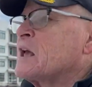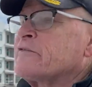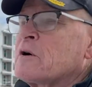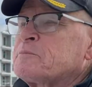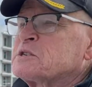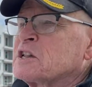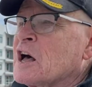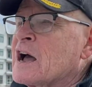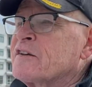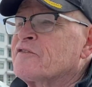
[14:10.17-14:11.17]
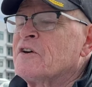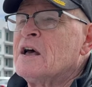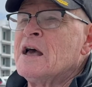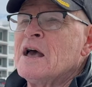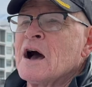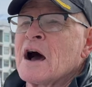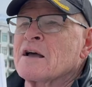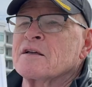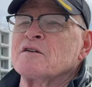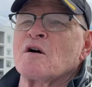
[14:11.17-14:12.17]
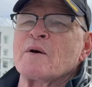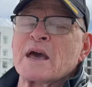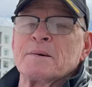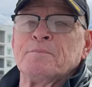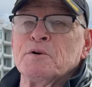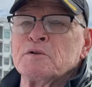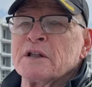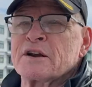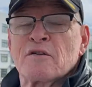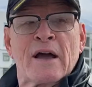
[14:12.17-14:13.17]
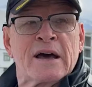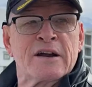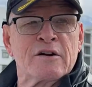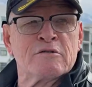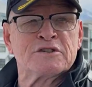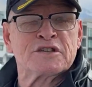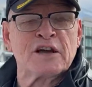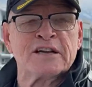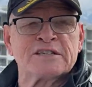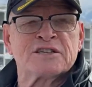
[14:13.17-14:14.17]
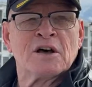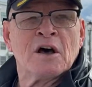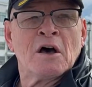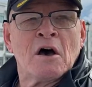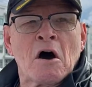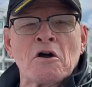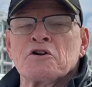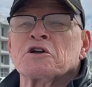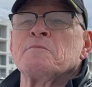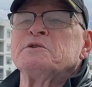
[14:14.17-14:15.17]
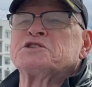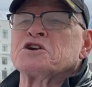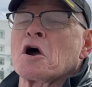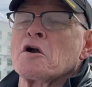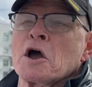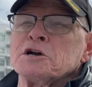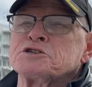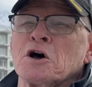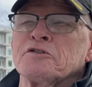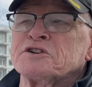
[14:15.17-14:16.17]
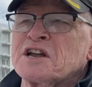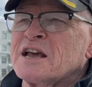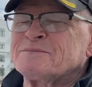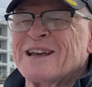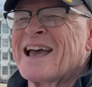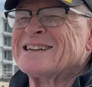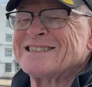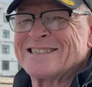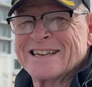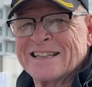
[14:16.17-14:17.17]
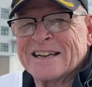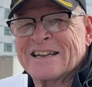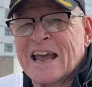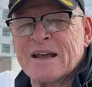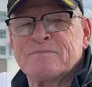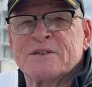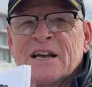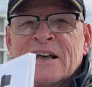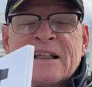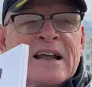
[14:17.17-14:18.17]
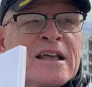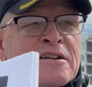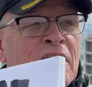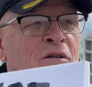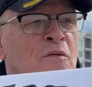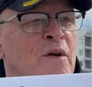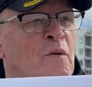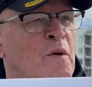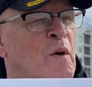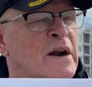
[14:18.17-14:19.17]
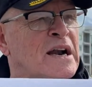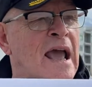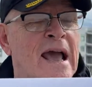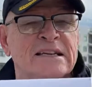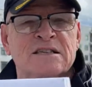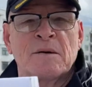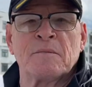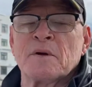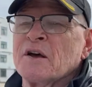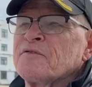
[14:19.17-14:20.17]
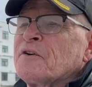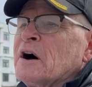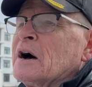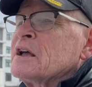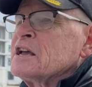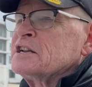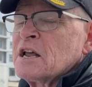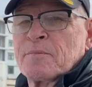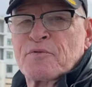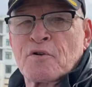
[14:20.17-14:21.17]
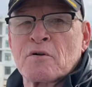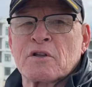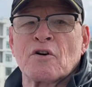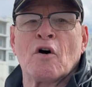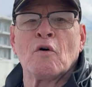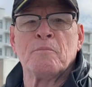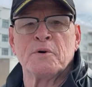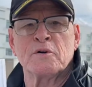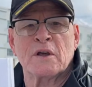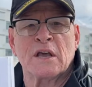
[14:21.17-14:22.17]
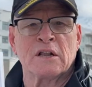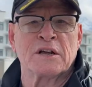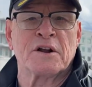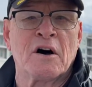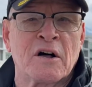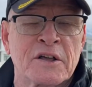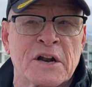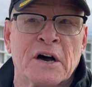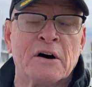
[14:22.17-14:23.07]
gave up his life. You know, we had a bootlicker out here who says, oh, you're going to be sorry, I saw the tapes. He hasn't seen the tapes. You know, we wanted to ask him if he deep-throated the whole group in Illinois, you know.